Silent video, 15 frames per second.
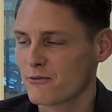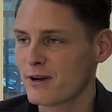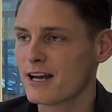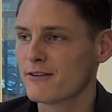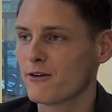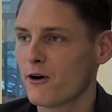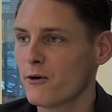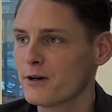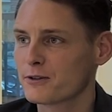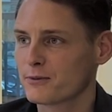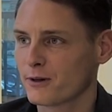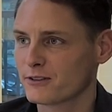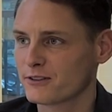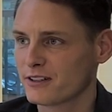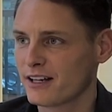We have always
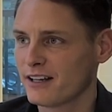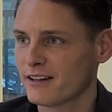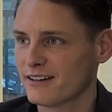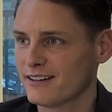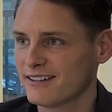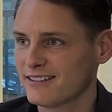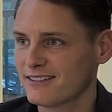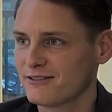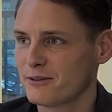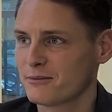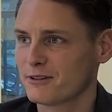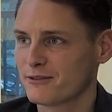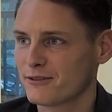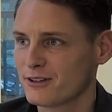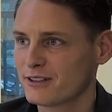worked together from
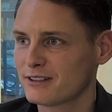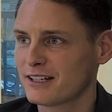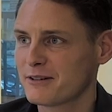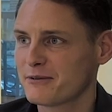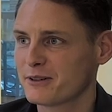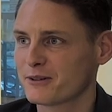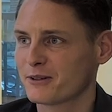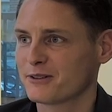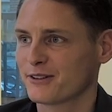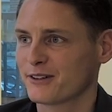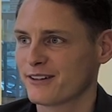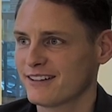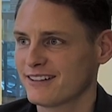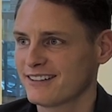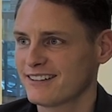the first day we saw each
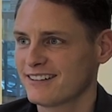other.